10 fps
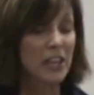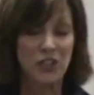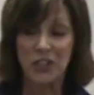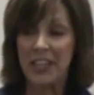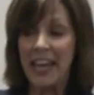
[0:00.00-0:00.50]

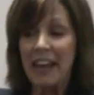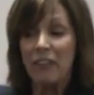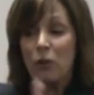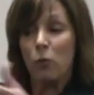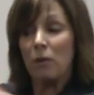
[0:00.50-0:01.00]
She
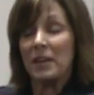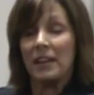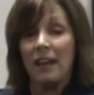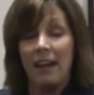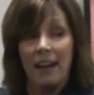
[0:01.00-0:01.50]
gave the woman
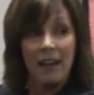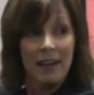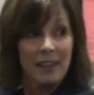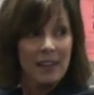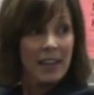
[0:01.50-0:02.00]
a
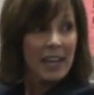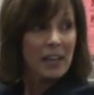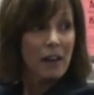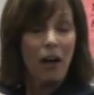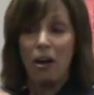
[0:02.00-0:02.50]
hug
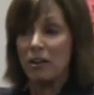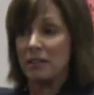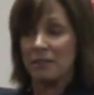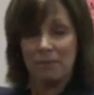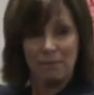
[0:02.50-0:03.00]
at long